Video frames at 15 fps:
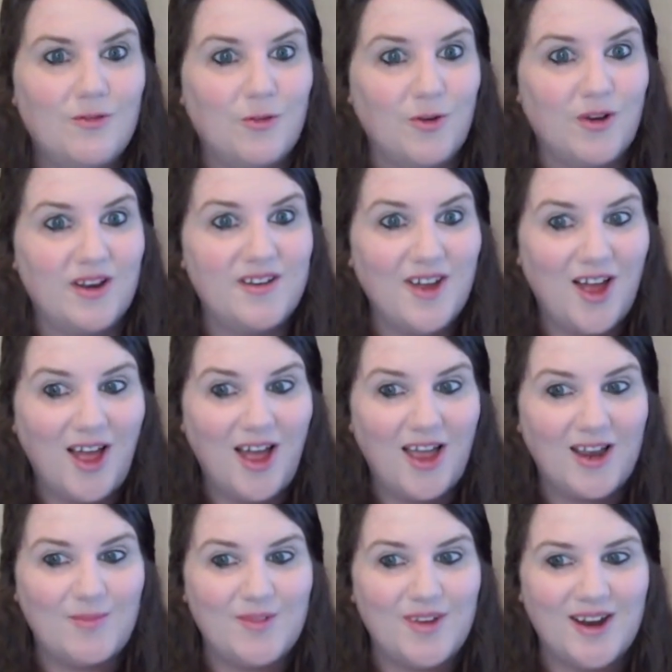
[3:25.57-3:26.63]
free
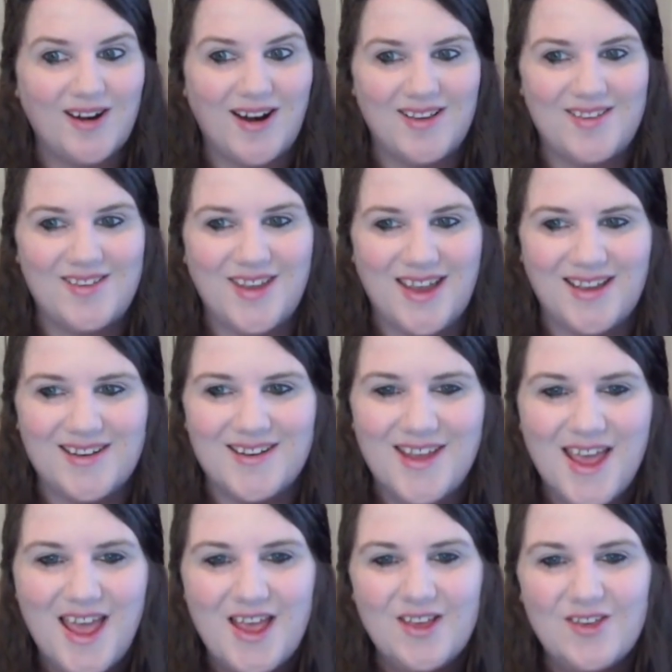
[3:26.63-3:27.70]
time, dare I say it.
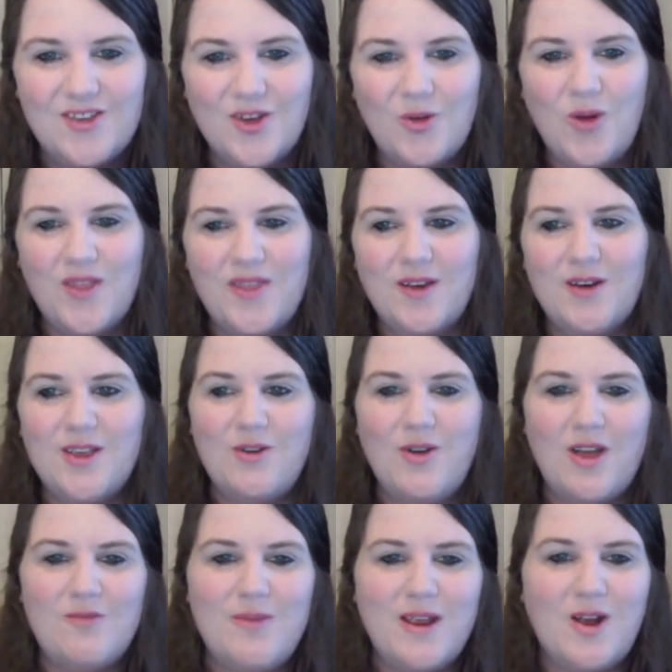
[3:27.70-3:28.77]
So whether you
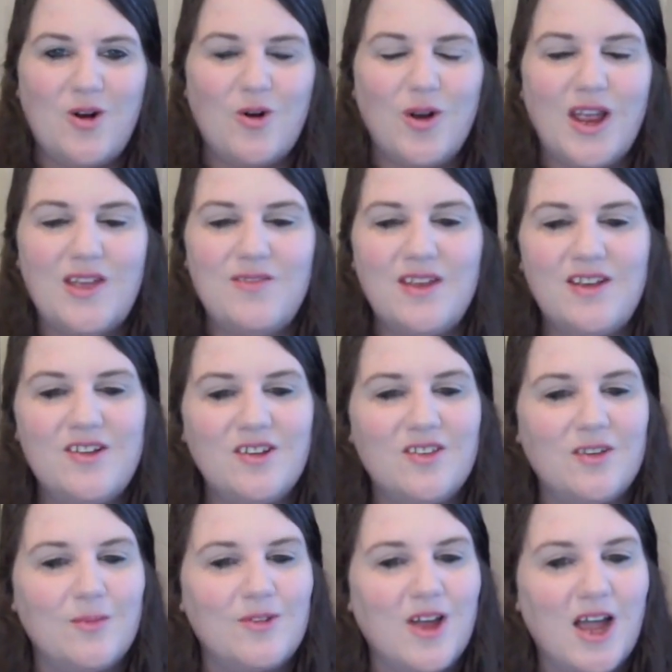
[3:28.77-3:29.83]
have been craving just
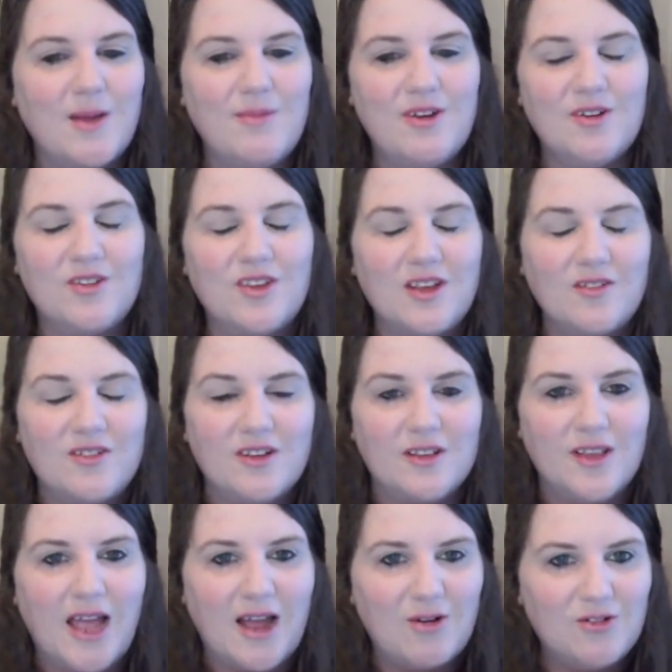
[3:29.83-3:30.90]
some time to yourself to
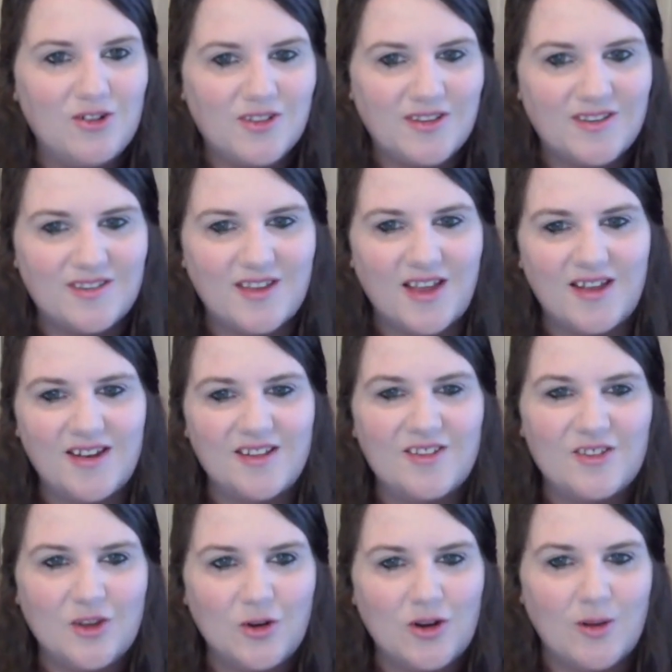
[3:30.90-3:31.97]
lounge in the sun and
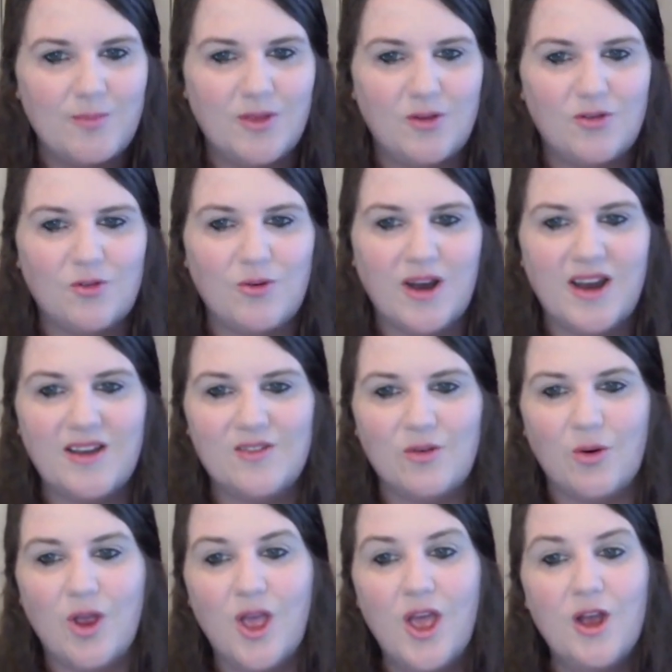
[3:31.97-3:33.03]
soak up those rays
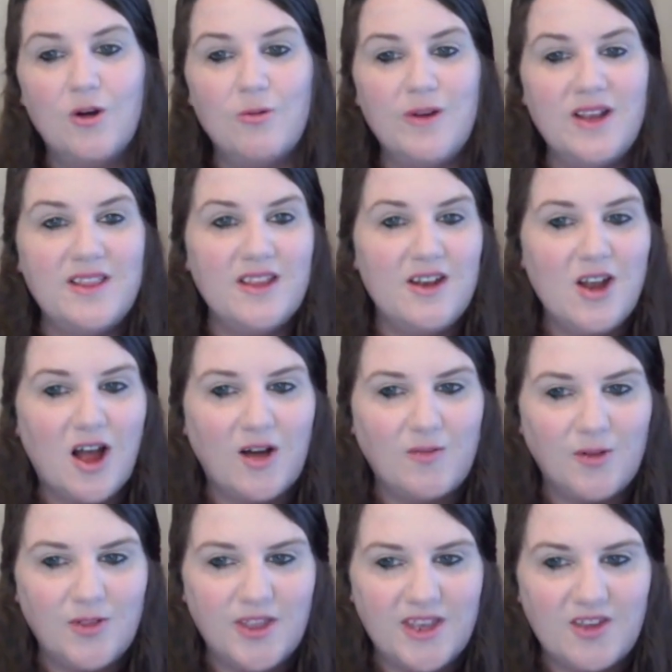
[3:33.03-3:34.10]
or read the
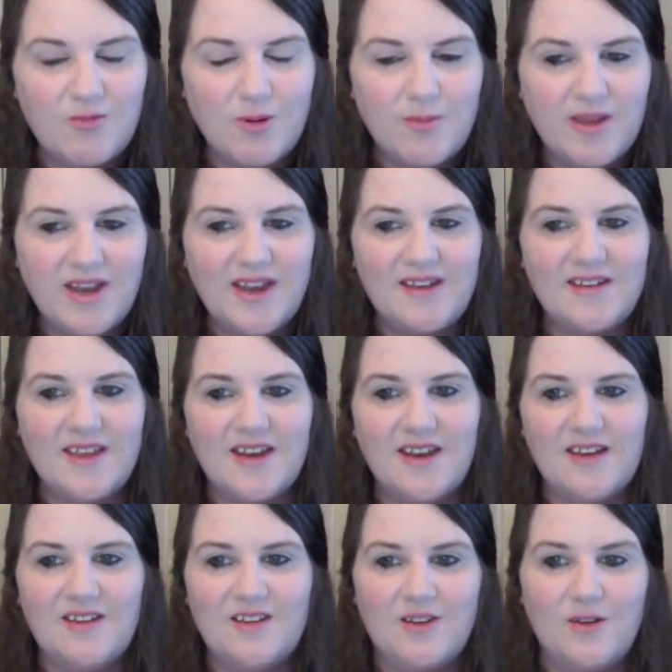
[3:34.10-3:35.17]
novel that you've been meaning to get
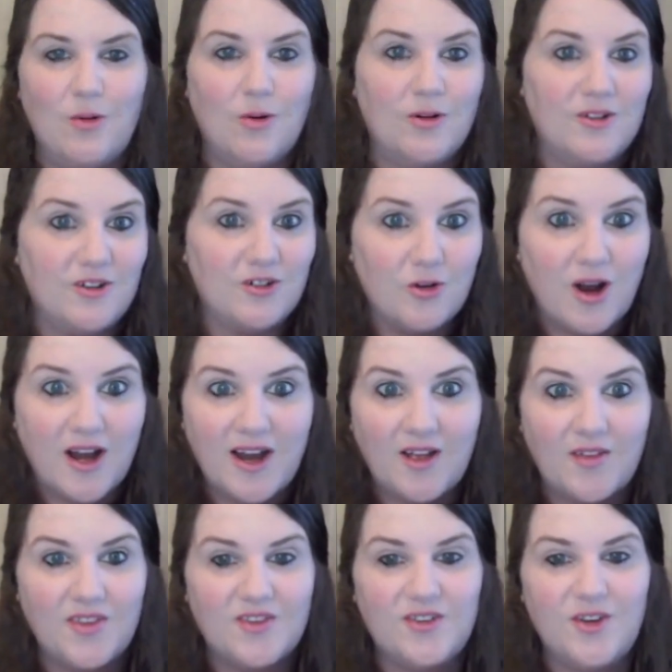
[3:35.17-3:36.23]
into or to try
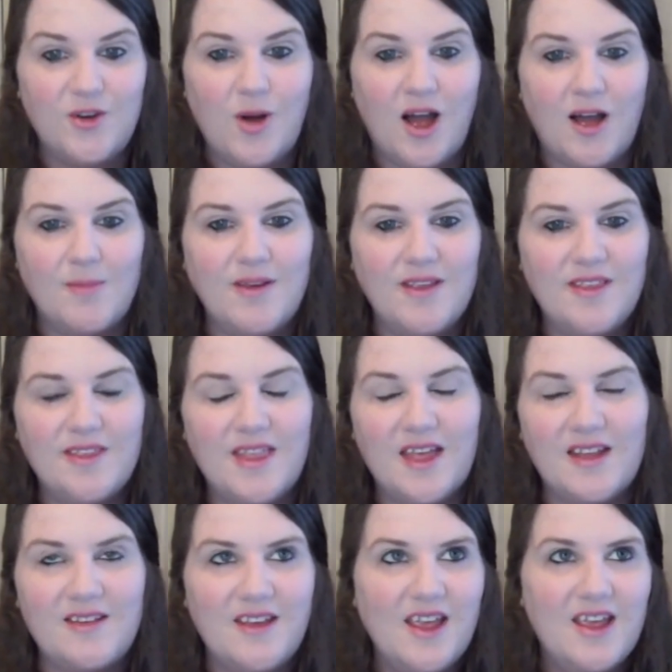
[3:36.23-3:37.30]
out this new hobby
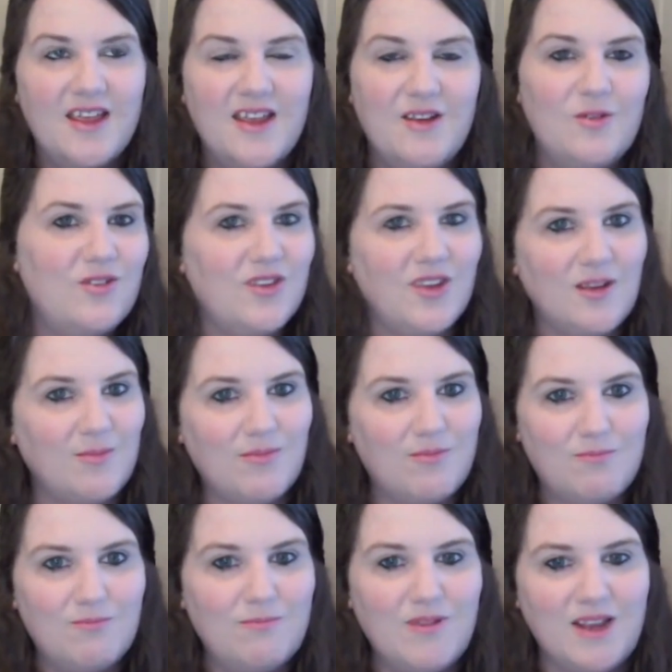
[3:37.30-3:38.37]
that you seemed
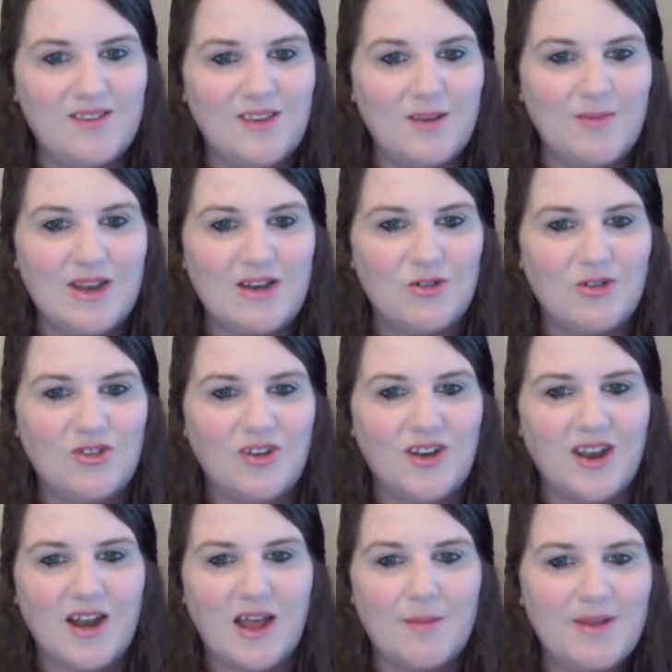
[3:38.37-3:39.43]
interested
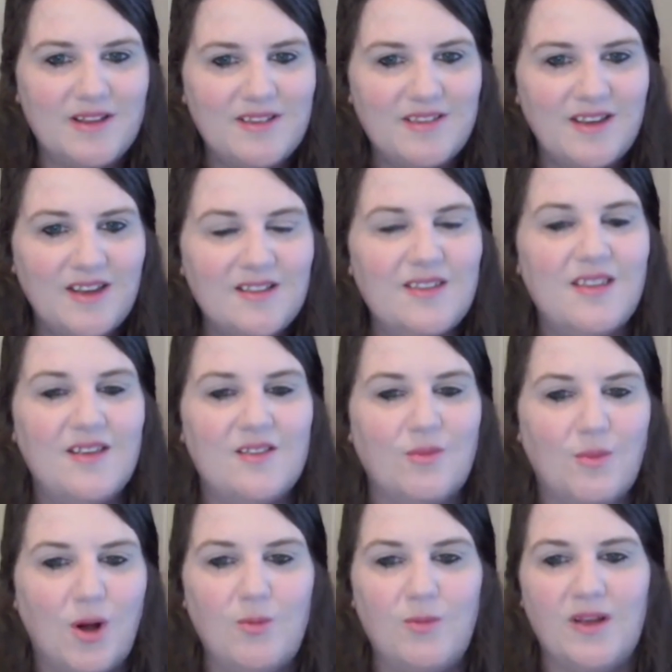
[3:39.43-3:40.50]
in. I mean, seize this
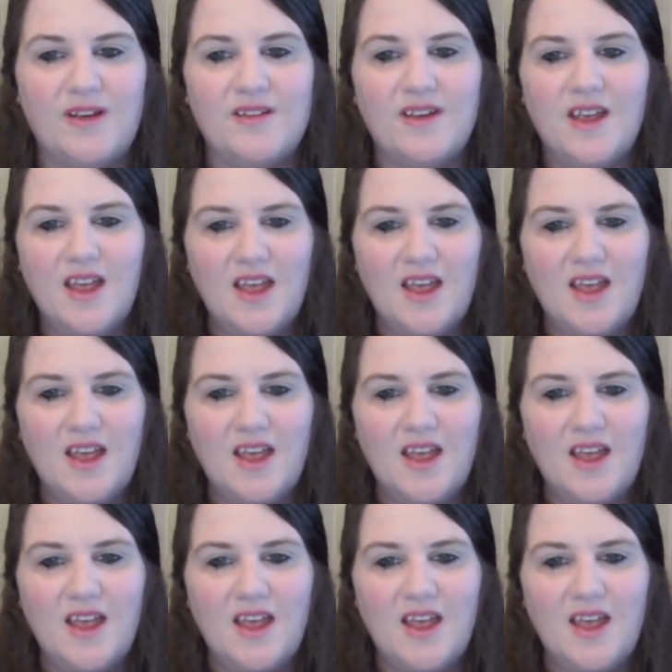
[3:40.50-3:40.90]
moment.